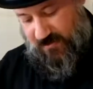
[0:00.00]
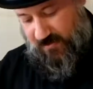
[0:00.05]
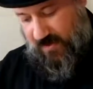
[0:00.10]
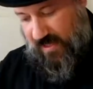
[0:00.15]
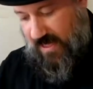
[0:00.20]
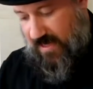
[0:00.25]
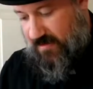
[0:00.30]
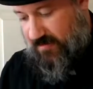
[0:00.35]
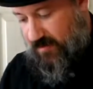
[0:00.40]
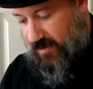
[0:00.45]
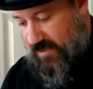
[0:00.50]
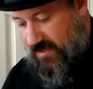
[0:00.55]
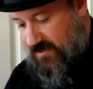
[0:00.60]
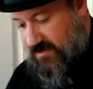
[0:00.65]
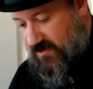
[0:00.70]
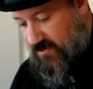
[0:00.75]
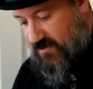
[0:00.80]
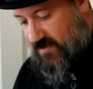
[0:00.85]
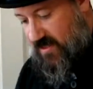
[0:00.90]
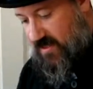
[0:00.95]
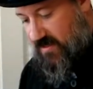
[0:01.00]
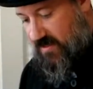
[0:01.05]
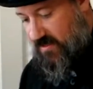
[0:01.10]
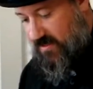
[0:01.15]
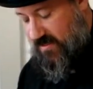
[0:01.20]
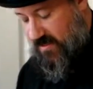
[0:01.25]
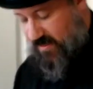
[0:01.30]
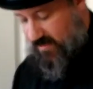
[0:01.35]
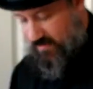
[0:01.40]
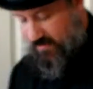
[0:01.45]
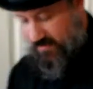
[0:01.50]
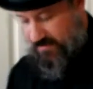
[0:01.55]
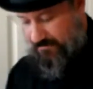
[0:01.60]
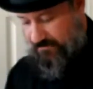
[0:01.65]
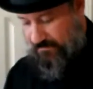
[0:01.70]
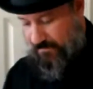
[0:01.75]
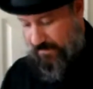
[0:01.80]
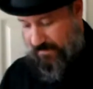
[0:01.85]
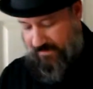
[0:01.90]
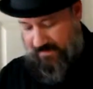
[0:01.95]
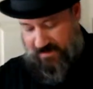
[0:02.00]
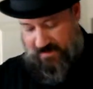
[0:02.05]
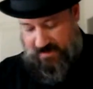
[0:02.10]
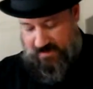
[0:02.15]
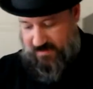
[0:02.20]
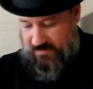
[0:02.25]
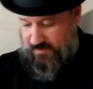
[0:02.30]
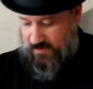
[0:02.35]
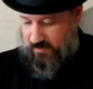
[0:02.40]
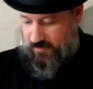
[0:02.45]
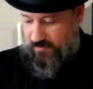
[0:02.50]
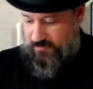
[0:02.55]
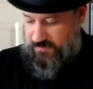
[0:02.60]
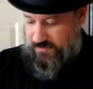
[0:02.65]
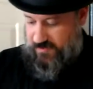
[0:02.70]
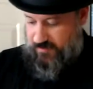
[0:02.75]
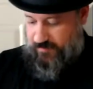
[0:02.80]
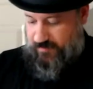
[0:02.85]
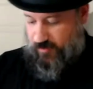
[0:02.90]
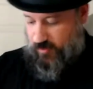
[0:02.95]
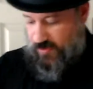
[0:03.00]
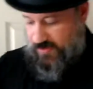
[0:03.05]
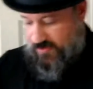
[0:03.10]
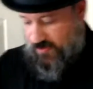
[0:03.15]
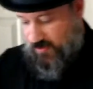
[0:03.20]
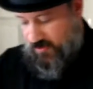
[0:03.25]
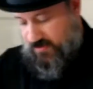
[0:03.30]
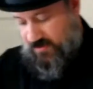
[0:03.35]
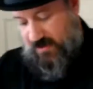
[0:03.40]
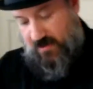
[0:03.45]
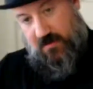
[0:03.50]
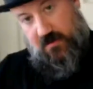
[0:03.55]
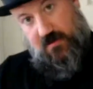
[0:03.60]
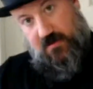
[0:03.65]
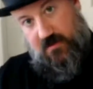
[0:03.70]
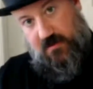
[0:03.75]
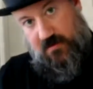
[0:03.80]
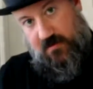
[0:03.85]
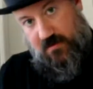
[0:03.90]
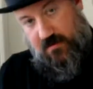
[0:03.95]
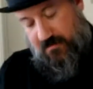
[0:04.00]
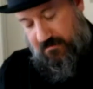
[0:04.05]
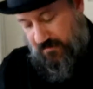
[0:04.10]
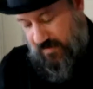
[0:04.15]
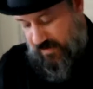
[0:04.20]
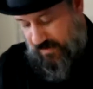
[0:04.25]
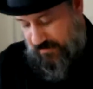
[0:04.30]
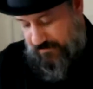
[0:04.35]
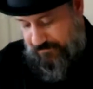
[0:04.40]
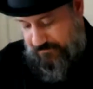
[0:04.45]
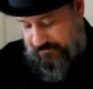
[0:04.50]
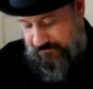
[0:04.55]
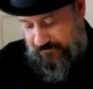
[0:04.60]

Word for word: a lot of places that they kind of, they'll, they'll pre-cook their meat